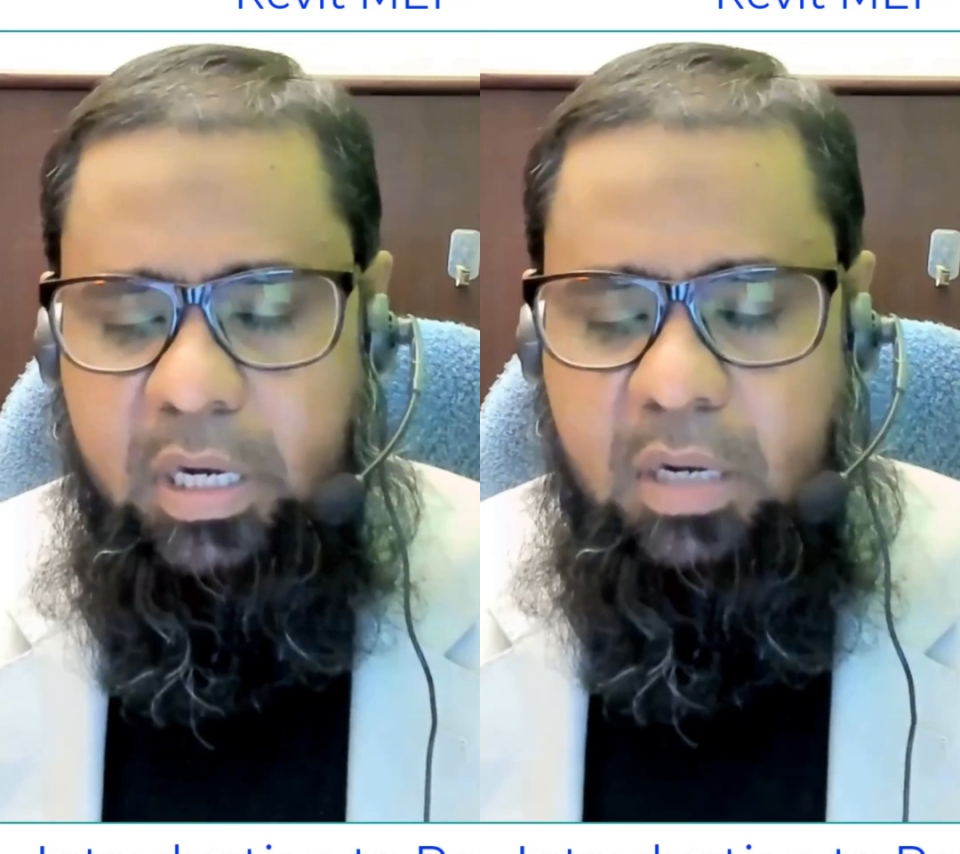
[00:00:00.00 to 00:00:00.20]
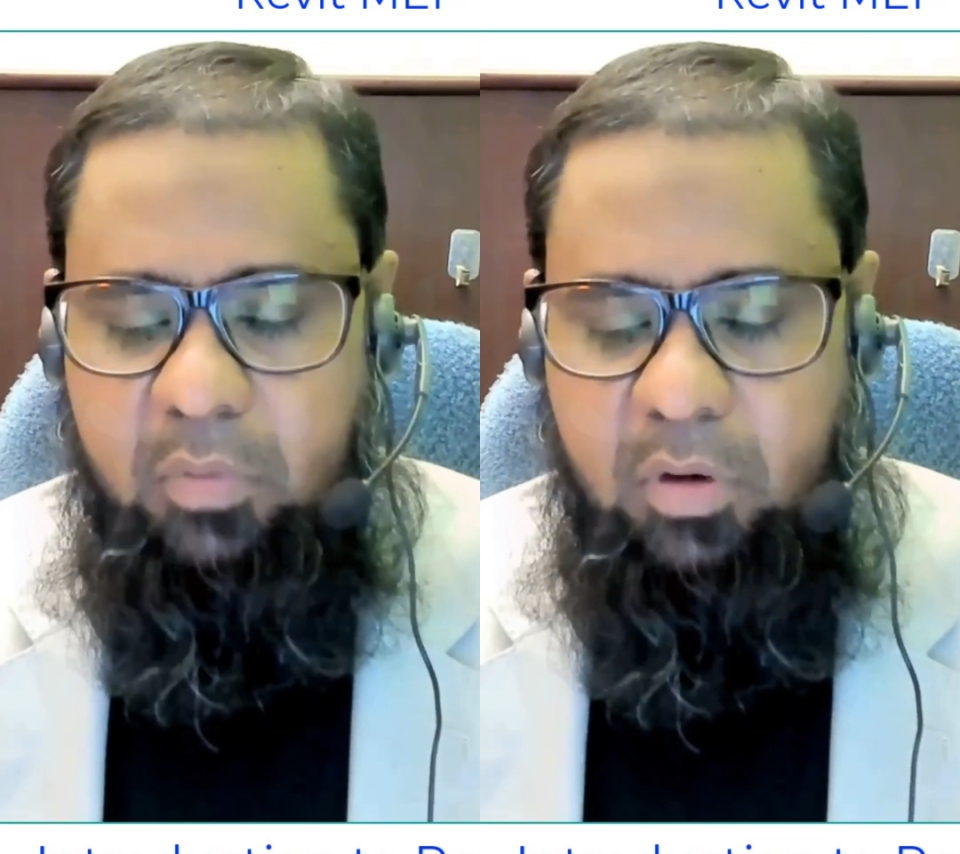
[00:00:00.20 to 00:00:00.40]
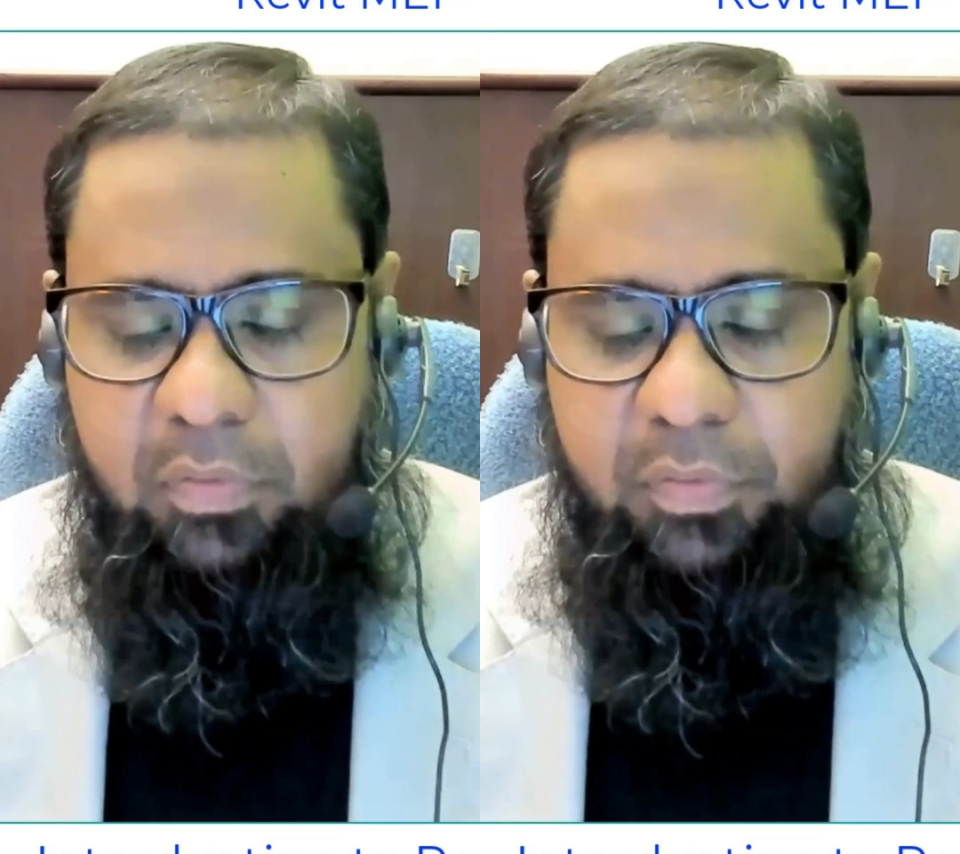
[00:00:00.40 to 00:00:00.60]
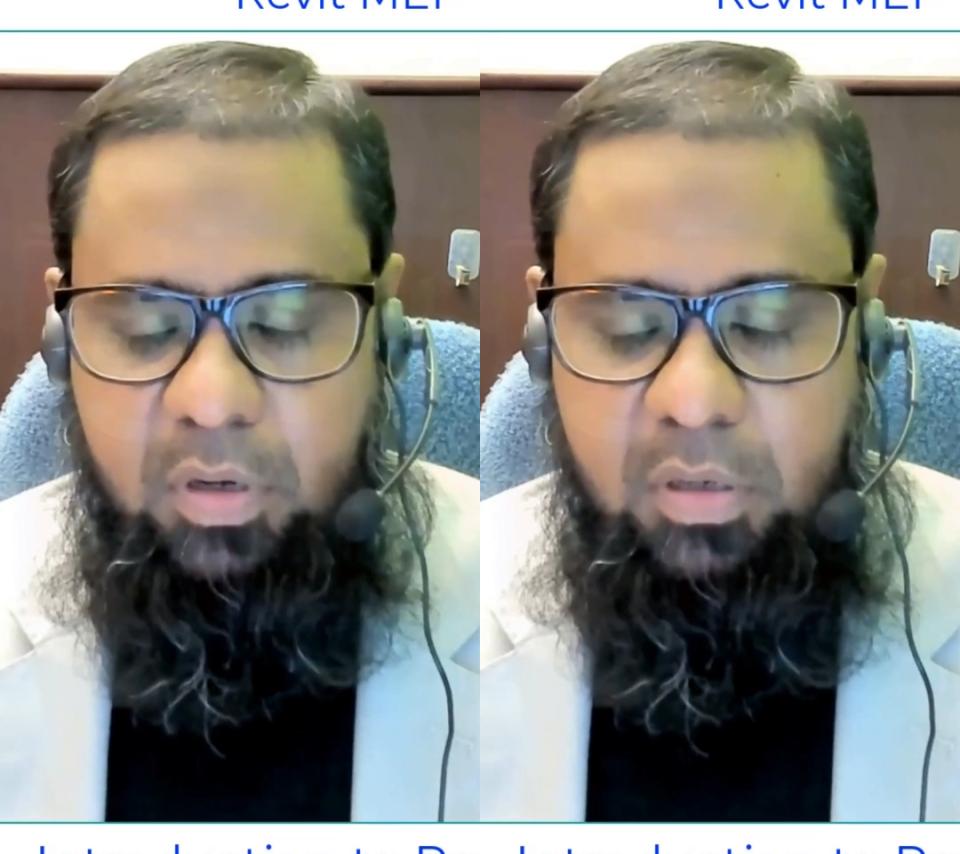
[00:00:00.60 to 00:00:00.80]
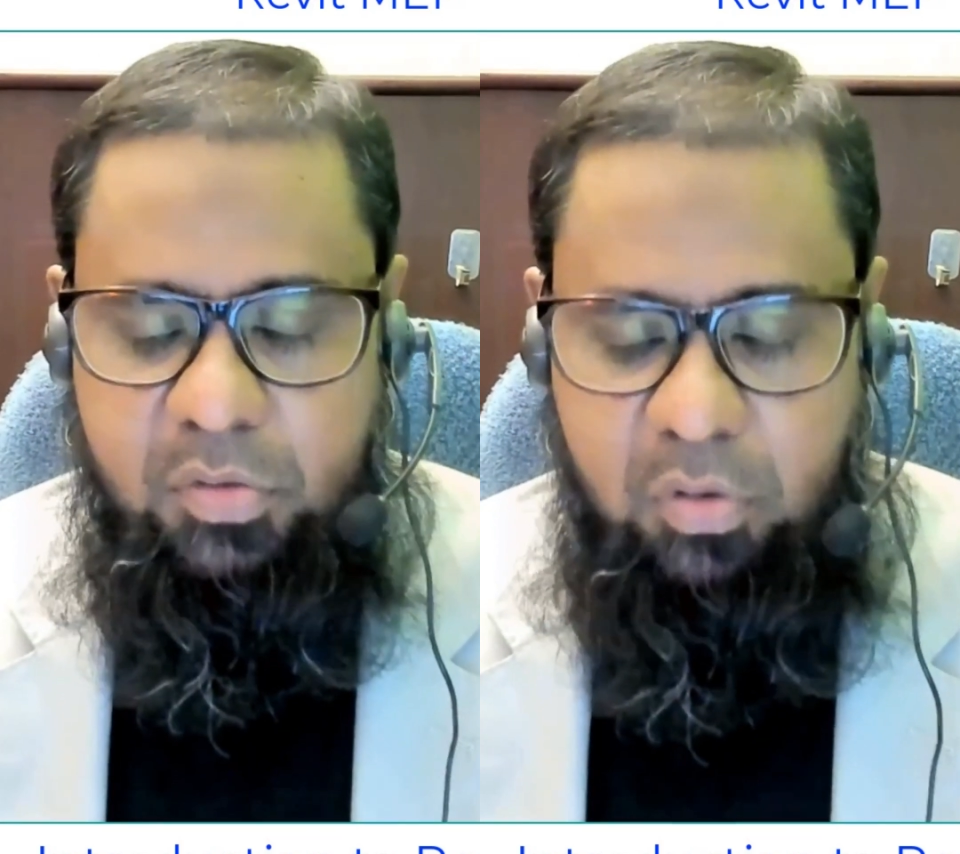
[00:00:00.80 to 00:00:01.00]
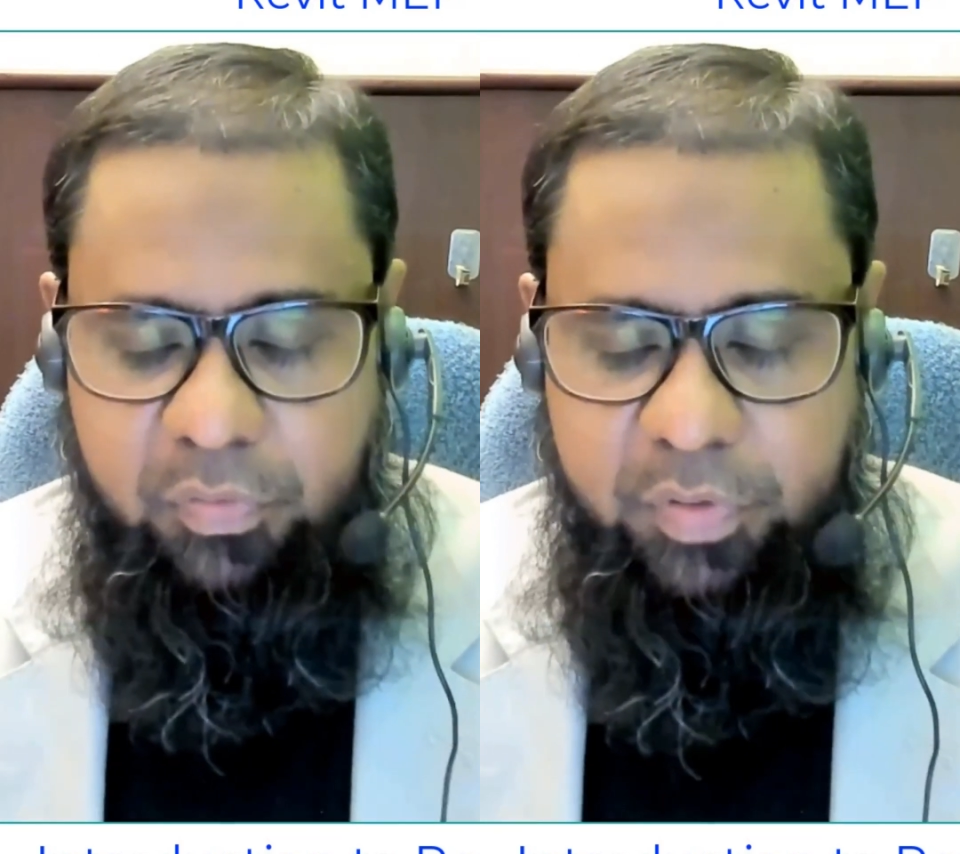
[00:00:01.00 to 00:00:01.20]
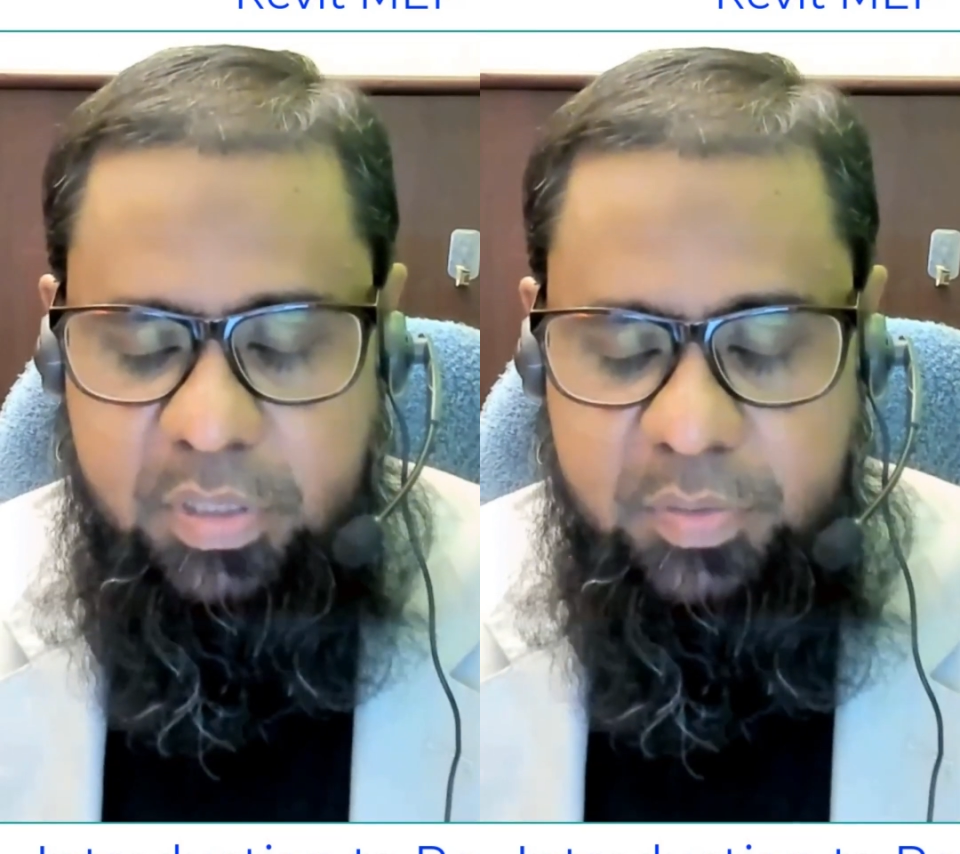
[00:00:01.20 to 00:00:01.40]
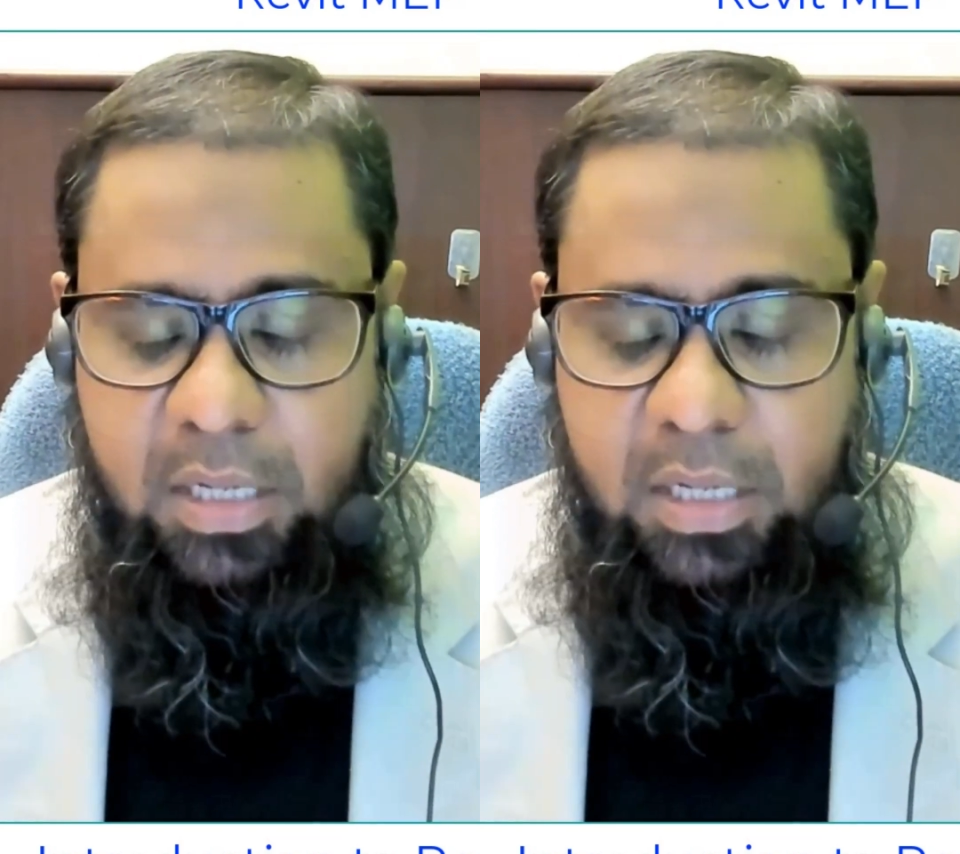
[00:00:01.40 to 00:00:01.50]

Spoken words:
and number of softwares.